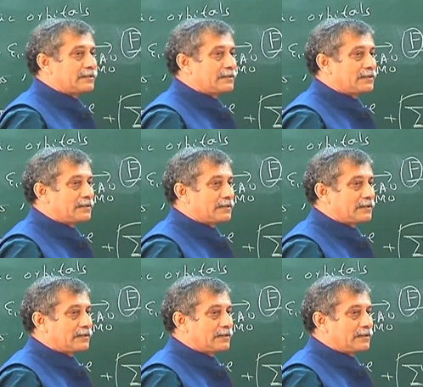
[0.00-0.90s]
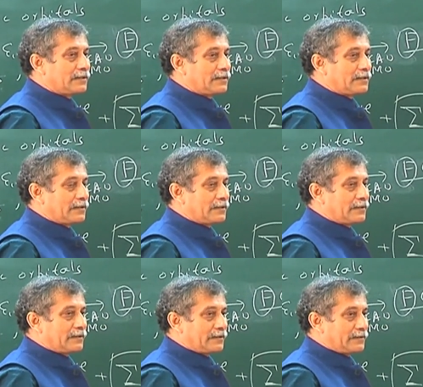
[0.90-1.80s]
Nothing is said.